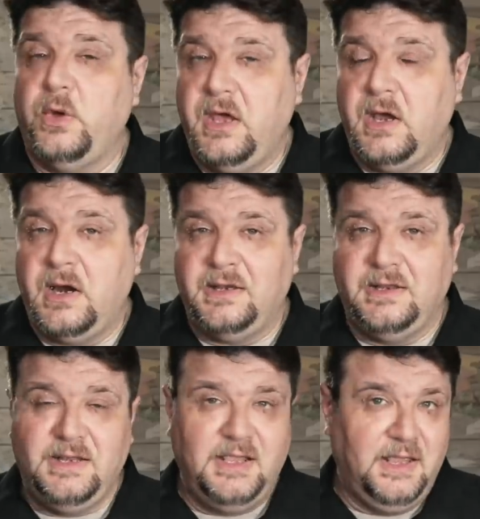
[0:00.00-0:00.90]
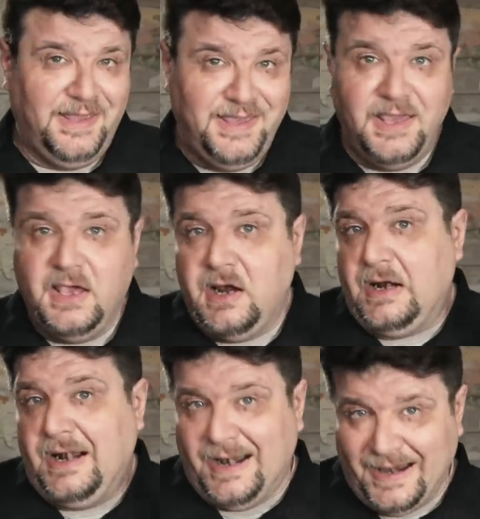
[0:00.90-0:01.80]
where the gear
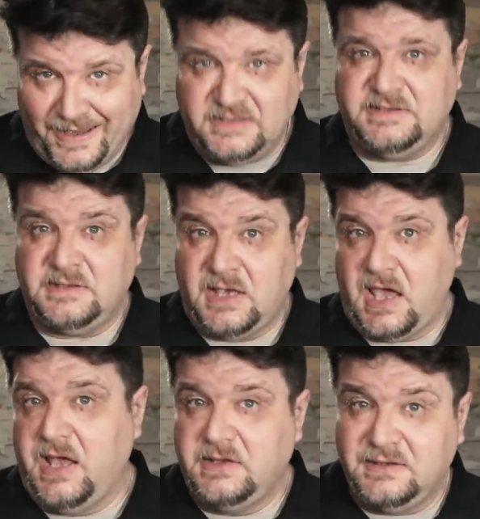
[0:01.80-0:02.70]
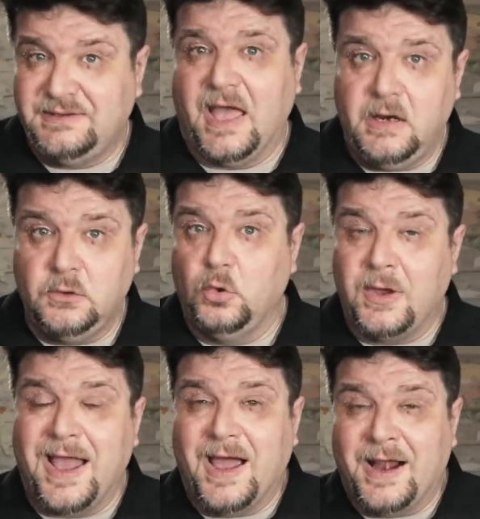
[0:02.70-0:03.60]
legs and the tail
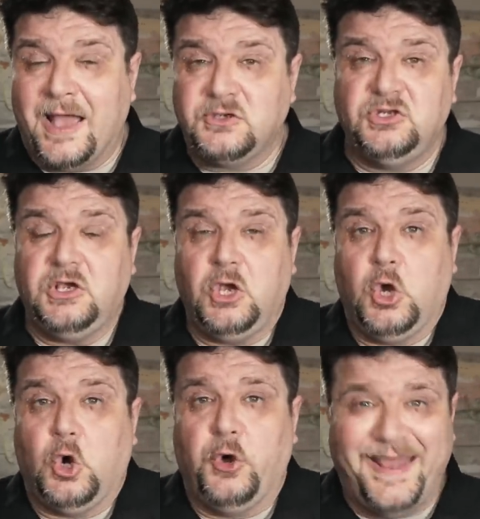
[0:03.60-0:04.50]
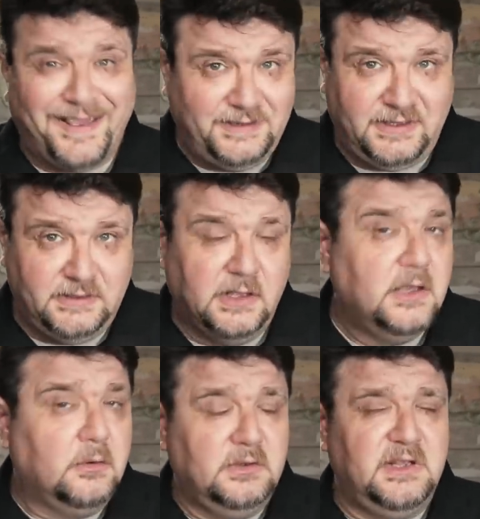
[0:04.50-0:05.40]
hook are actually connected
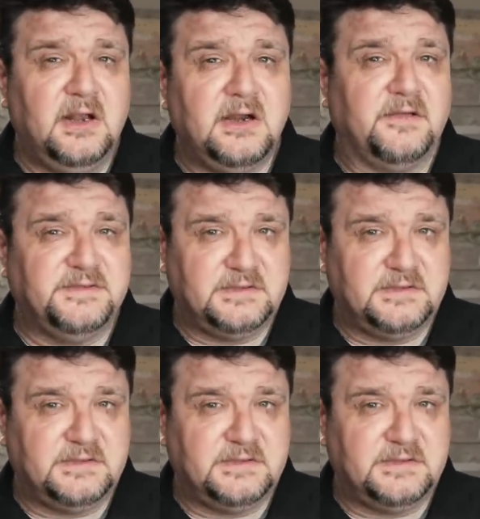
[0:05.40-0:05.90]
with the aircraft